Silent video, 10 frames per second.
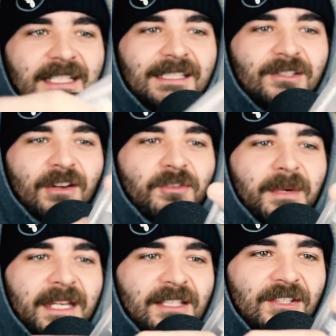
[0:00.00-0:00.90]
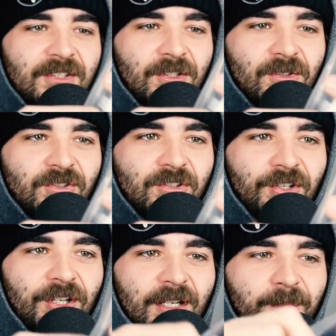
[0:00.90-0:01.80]
these, so everybody gets 2. So
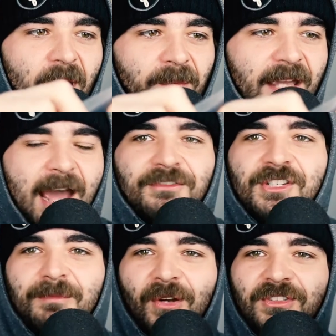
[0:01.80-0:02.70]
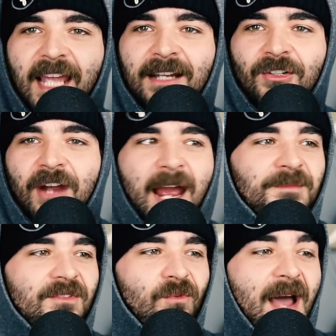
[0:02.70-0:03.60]
you're going to probably average about 10
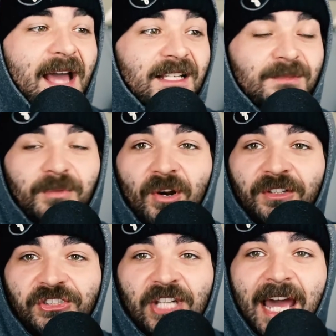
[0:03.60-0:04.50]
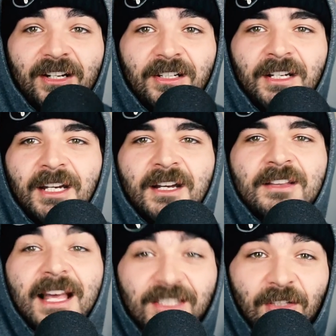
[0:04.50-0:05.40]
grams of wax, bro, and shatter.
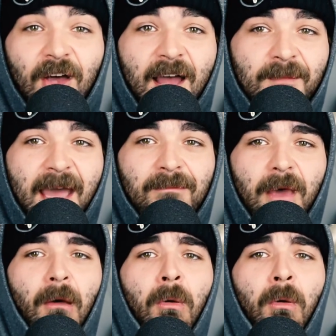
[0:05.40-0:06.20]
That's a lot, man. Back